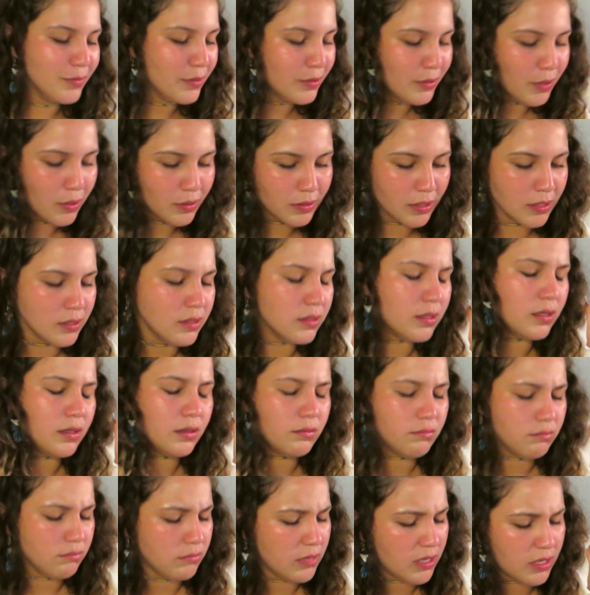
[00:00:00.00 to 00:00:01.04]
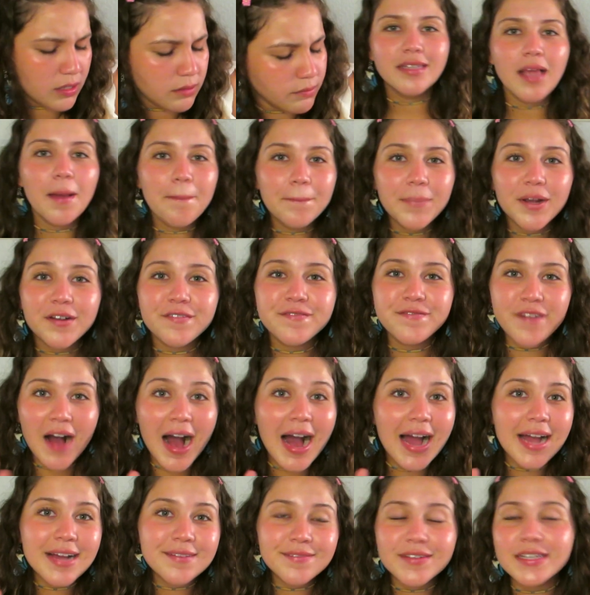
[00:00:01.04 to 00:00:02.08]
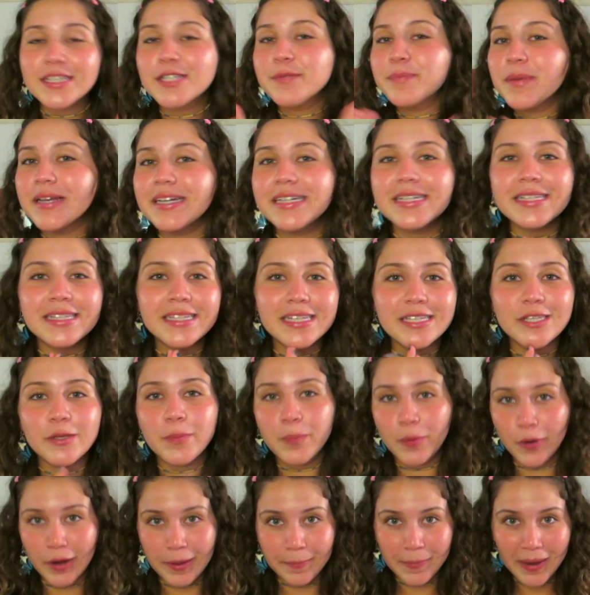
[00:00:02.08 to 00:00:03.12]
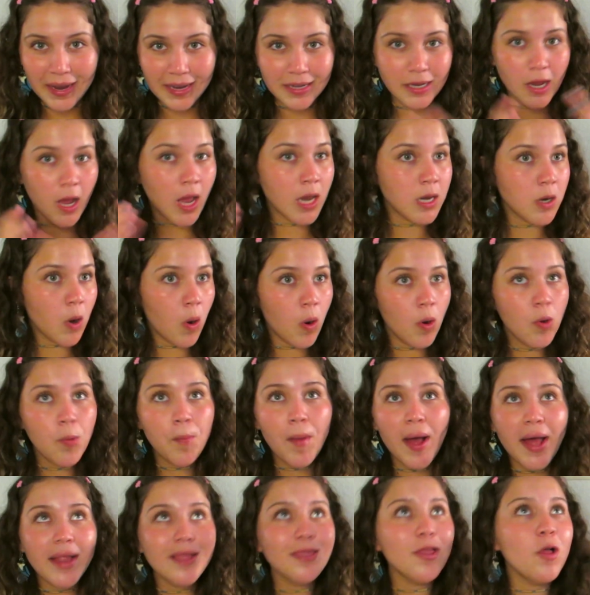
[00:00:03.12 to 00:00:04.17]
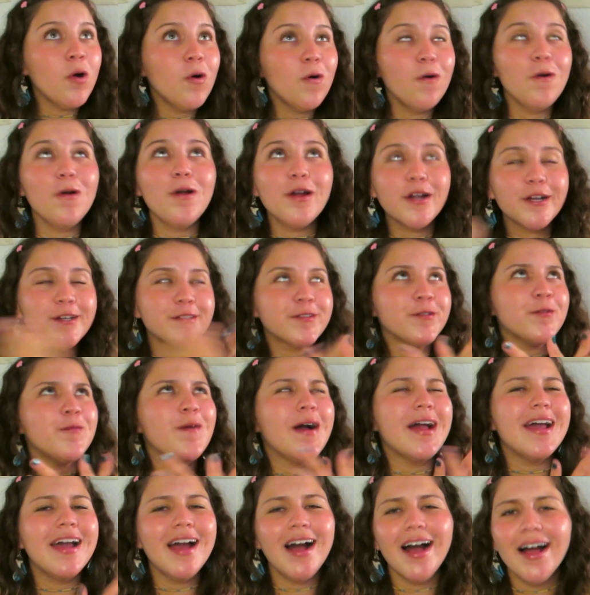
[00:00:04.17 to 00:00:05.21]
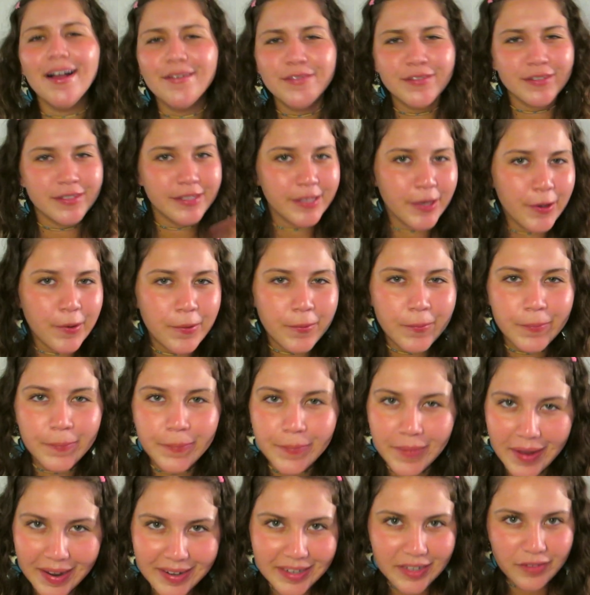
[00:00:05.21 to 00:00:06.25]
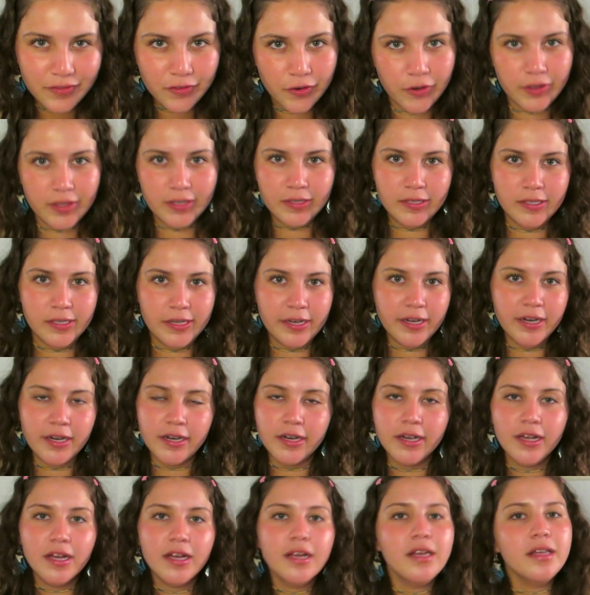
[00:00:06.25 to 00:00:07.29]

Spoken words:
Don't listen to me. Number 5 is biggest disappointment, and oh my lord, do I have so many for this year.